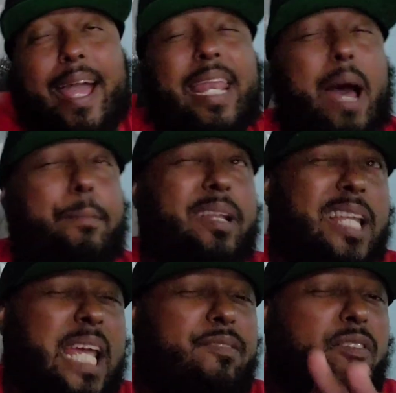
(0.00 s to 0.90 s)
And I
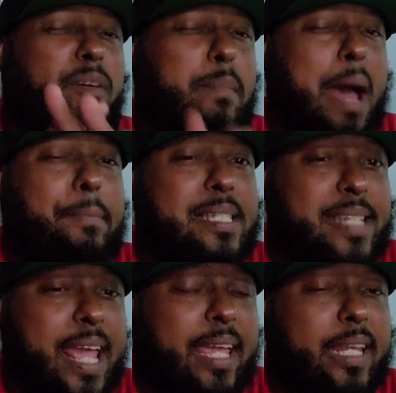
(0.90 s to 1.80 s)
believe, if I'm not
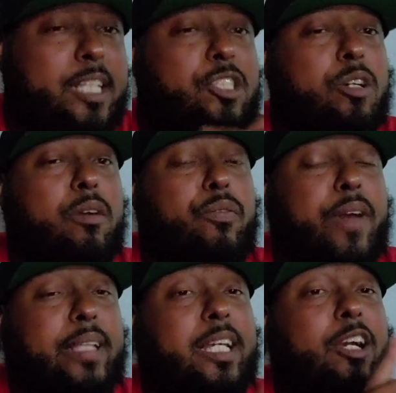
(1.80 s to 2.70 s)
mistaken, it took
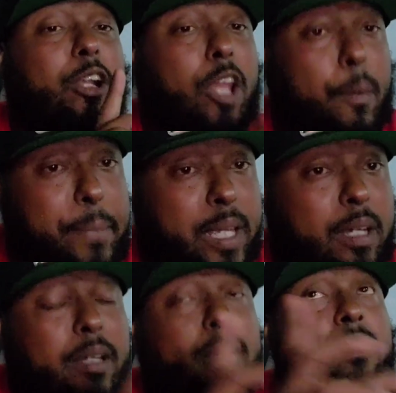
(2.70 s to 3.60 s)
effect in
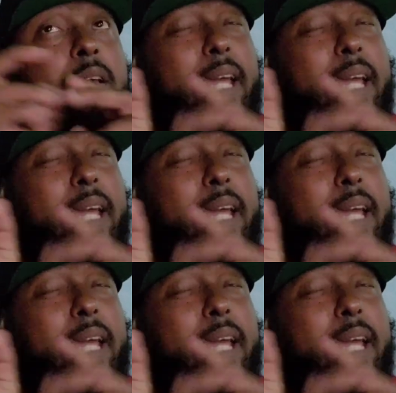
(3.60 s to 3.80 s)
Colombia